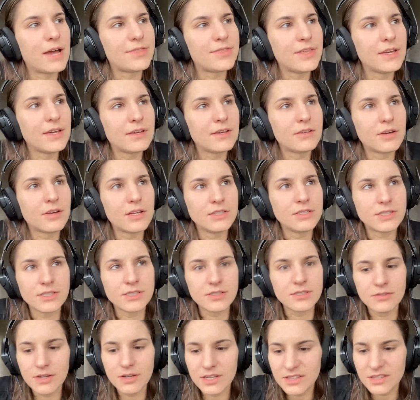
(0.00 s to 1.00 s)
I think you can
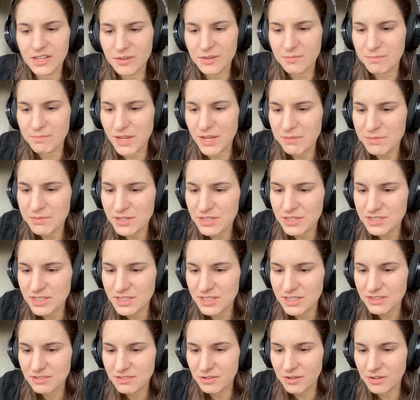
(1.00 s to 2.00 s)
just look at their
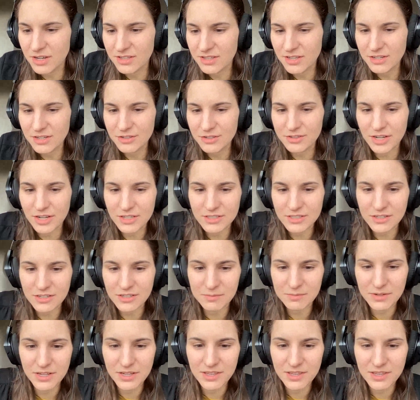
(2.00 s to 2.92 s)
papers and look at the introduction.